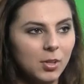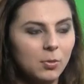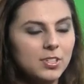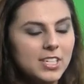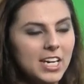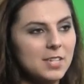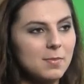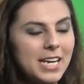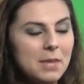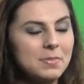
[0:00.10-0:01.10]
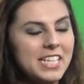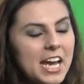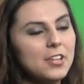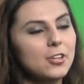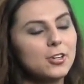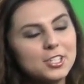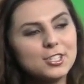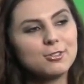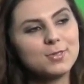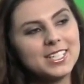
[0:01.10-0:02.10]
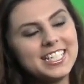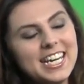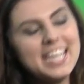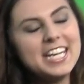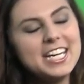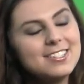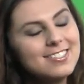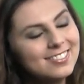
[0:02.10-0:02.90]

Well, saying my name's Taylor and starts with a T.